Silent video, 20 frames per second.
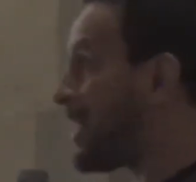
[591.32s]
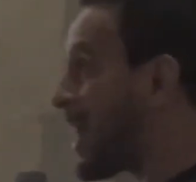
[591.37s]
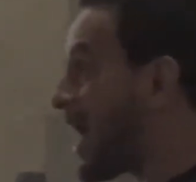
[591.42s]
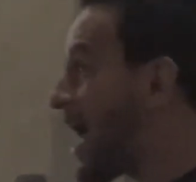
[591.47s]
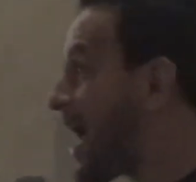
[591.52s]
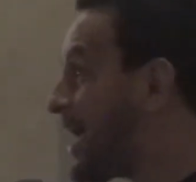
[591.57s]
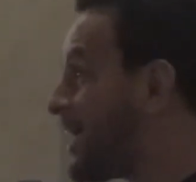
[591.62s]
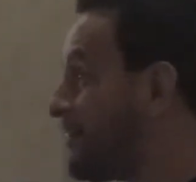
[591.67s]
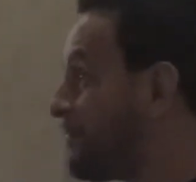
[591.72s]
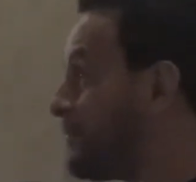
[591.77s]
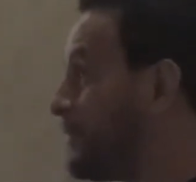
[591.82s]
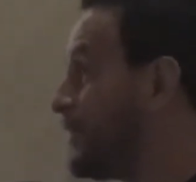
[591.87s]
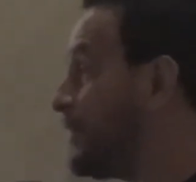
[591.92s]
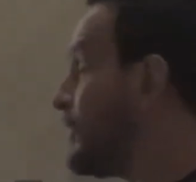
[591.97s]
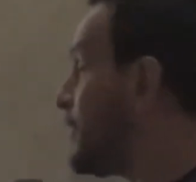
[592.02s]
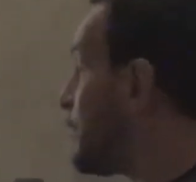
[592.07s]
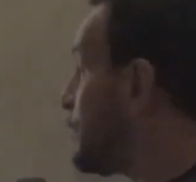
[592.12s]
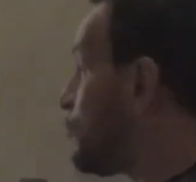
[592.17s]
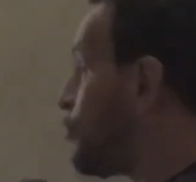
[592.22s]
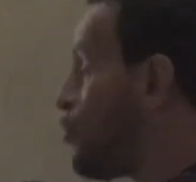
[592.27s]
alive
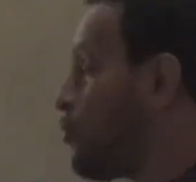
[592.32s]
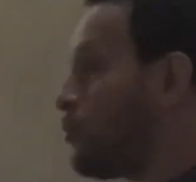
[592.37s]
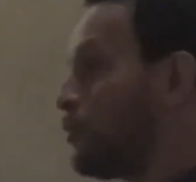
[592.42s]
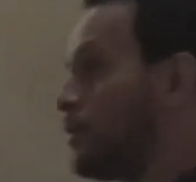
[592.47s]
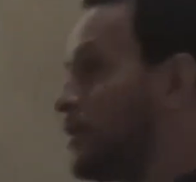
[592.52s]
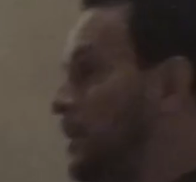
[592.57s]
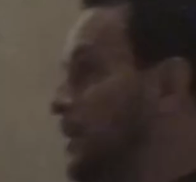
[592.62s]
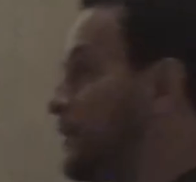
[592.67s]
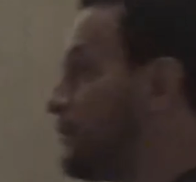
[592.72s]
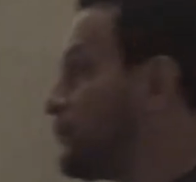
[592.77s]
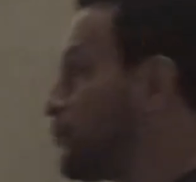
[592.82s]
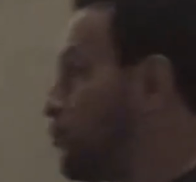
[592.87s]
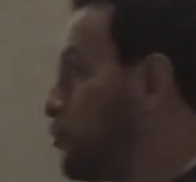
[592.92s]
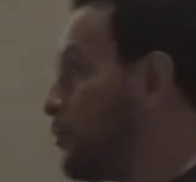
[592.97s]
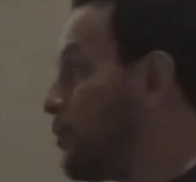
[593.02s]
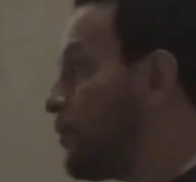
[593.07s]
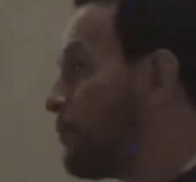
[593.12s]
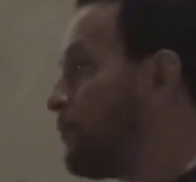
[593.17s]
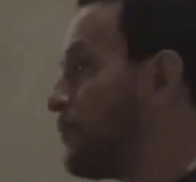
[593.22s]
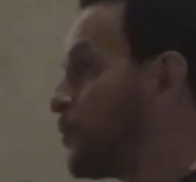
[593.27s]
don't live too
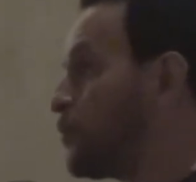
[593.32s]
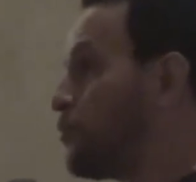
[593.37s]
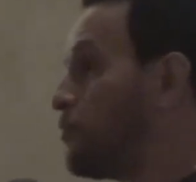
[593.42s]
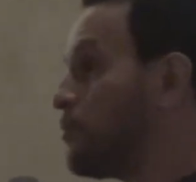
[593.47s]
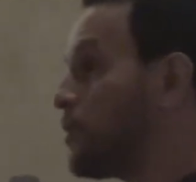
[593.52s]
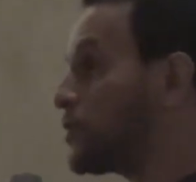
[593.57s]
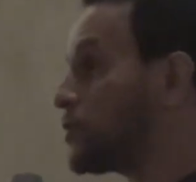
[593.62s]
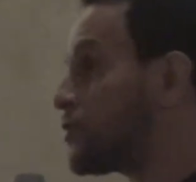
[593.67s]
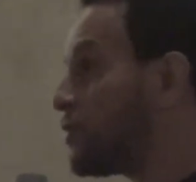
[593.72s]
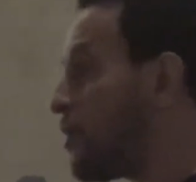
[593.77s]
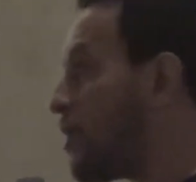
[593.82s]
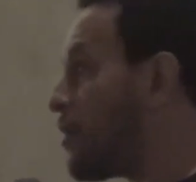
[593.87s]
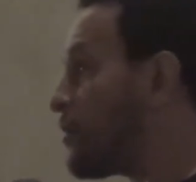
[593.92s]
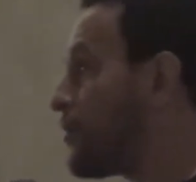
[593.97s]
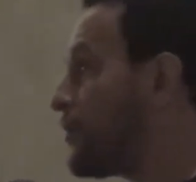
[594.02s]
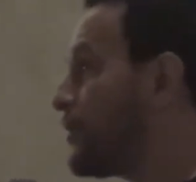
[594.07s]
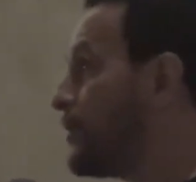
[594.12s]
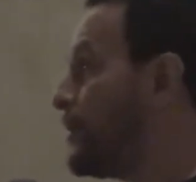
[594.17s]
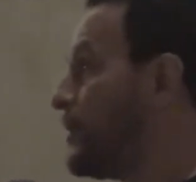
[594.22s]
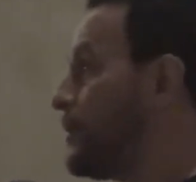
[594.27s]
much
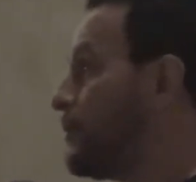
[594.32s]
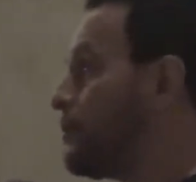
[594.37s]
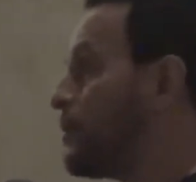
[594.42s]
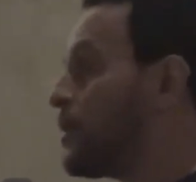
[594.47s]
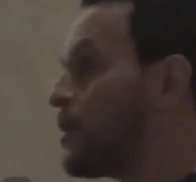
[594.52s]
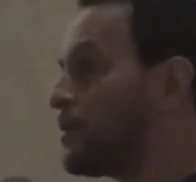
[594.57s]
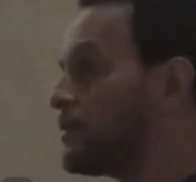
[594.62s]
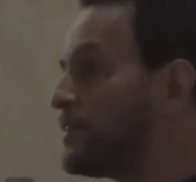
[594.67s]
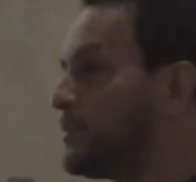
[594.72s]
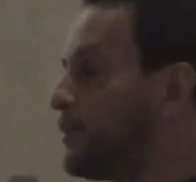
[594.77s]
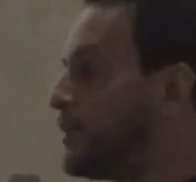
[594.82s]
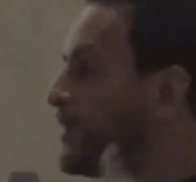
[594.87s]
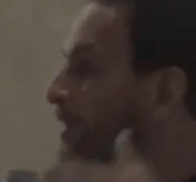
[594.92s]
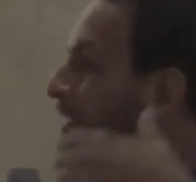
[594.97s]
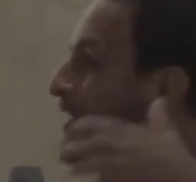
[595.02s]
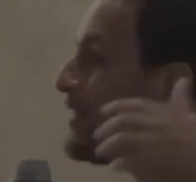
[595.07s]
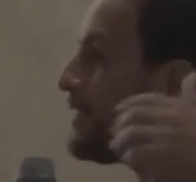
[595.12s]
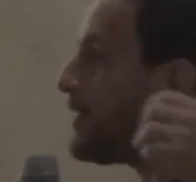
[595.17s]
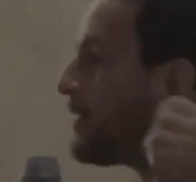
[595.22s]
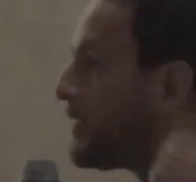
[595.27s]
longer because
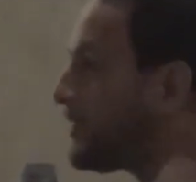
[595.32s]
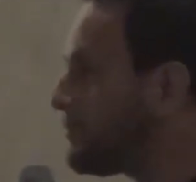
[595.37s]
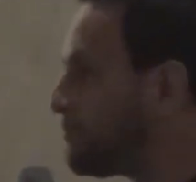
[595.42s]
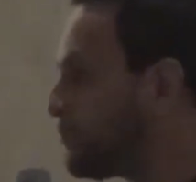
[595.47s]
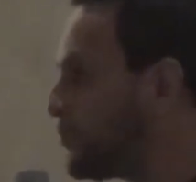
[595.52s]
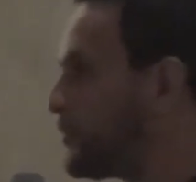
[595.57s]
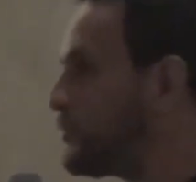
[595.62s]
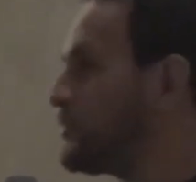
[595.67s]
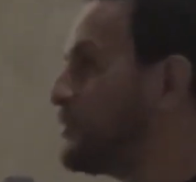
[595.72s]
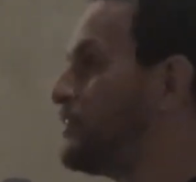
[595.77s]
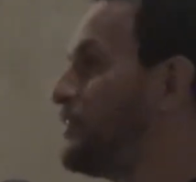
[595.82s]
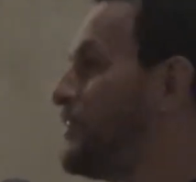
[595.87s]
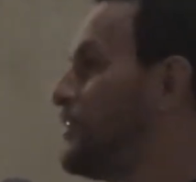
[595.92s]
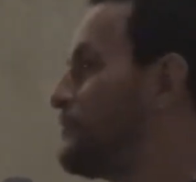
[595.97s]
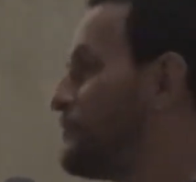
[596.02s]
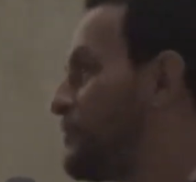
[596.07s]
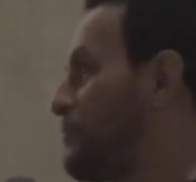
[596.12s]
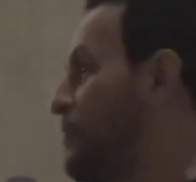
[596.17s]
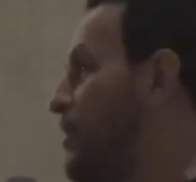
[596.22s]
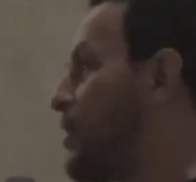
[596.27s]
prison
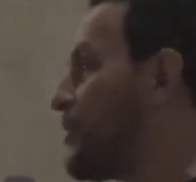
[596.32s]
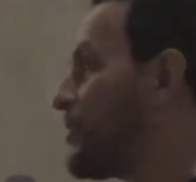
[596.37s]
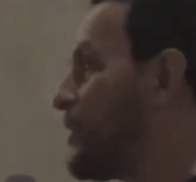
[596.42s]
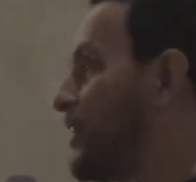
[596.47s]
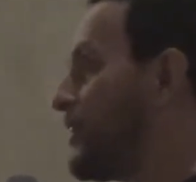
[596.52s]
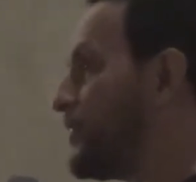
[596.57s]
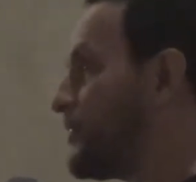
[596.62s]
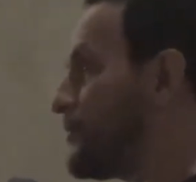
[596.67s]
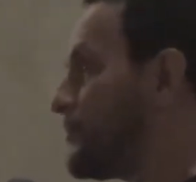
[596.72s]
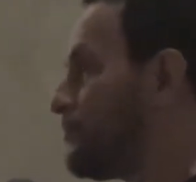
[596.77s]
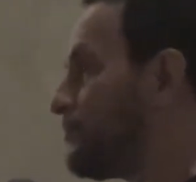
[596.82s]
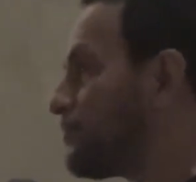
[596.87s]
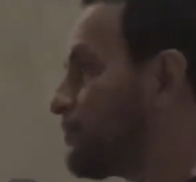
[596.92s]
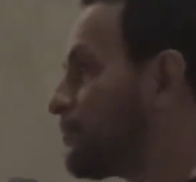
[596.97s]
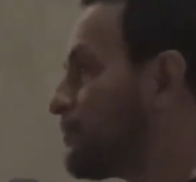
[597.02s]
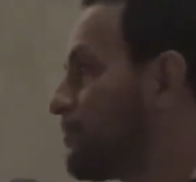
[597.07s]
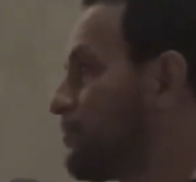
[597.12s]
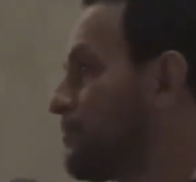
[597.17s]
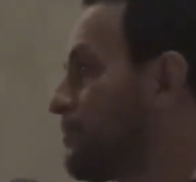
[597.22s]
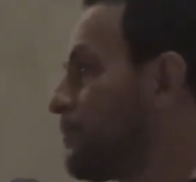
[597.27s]
leaves a mark on us.
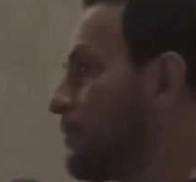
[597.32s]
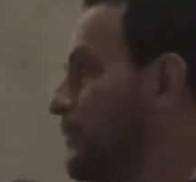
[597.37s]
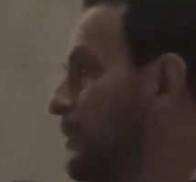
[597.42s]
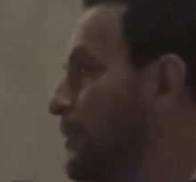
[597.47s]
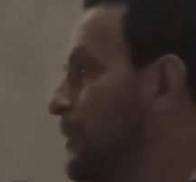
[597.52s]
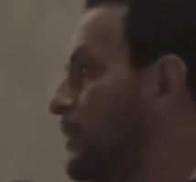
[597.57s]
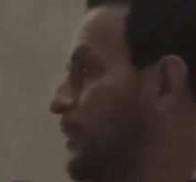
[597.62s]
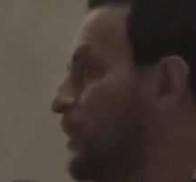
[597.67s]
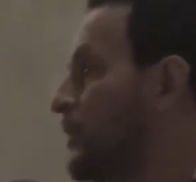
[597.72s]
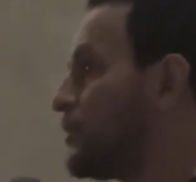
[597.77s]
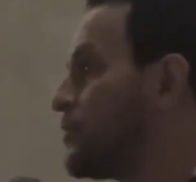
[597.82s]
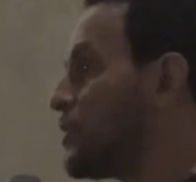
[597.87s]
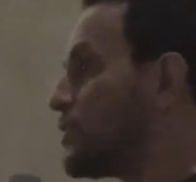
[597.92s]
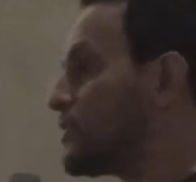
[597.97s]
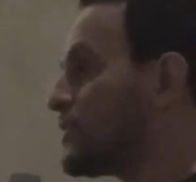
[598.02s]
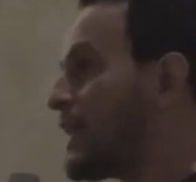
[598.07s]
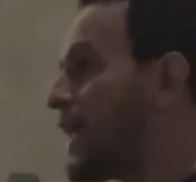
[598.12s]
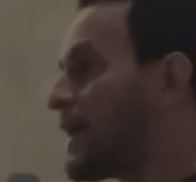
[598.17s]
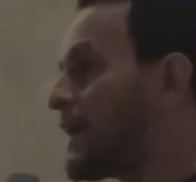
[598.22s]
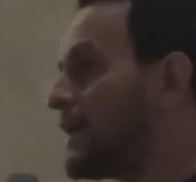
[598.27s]

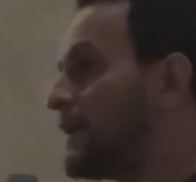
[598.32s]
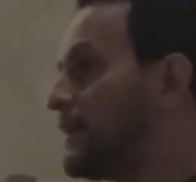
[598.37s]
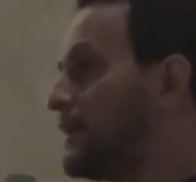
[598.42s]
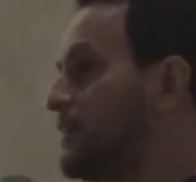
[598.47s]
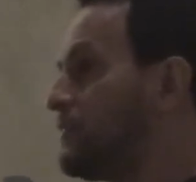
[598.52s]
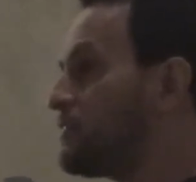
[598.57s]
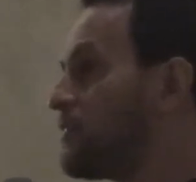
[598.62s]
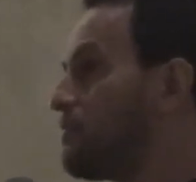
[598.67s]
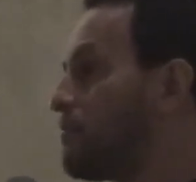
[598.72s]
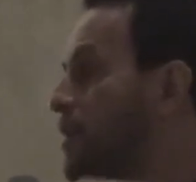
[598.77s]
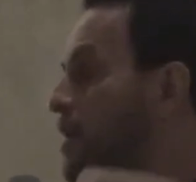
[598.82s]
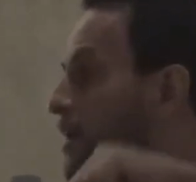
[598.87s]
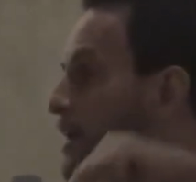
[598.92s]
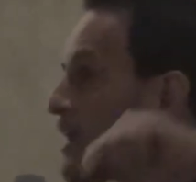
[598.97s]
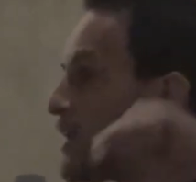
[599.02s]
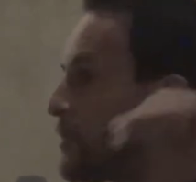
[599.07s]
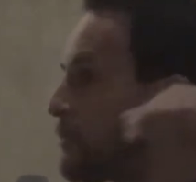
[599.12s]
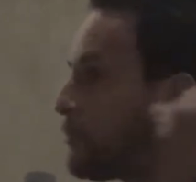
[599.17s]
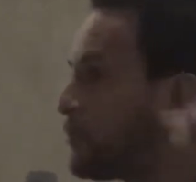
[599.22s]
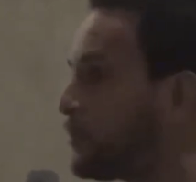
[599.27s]
Just like it leaves a
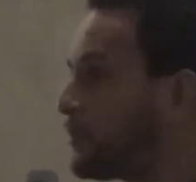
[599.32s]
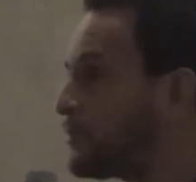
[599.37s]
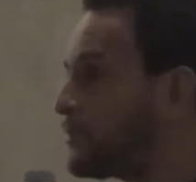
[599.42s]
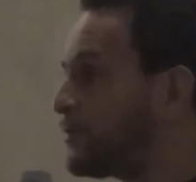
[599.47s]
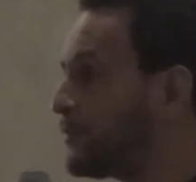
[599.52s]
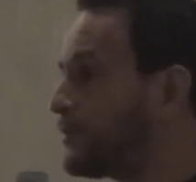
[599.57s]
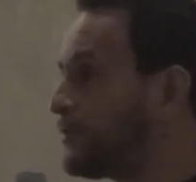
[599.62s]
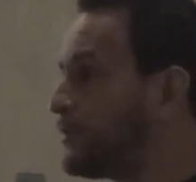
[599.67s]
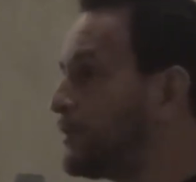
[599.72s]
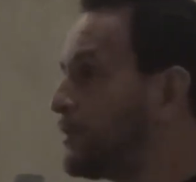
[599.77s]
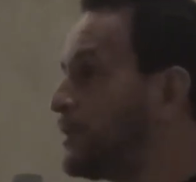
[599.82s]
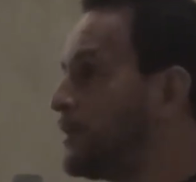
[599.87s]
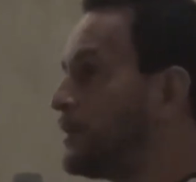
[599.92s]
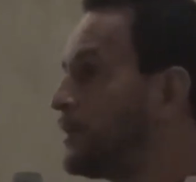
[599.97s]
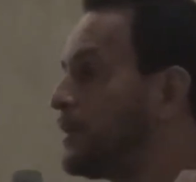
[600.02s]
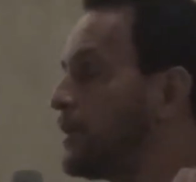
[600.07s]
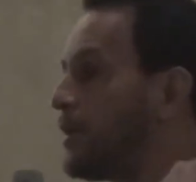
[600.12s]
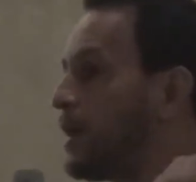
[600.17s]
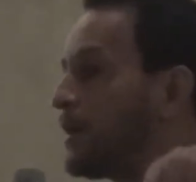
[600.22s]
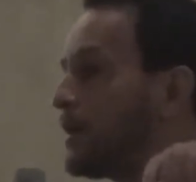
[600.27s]
mark on the prisoner,
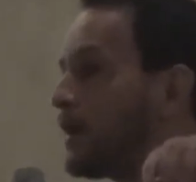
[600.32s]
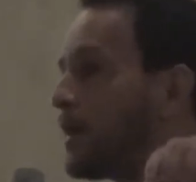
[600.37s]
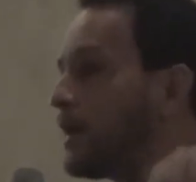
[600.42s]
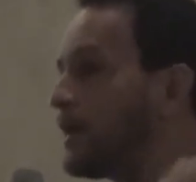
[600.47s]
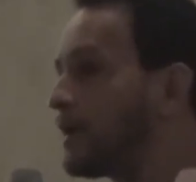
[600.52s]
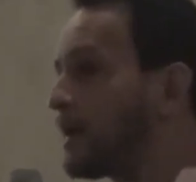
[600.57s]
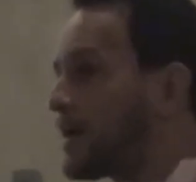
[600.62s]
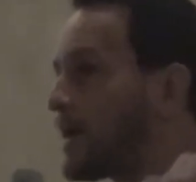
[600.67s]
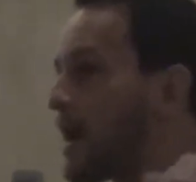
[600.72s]
on the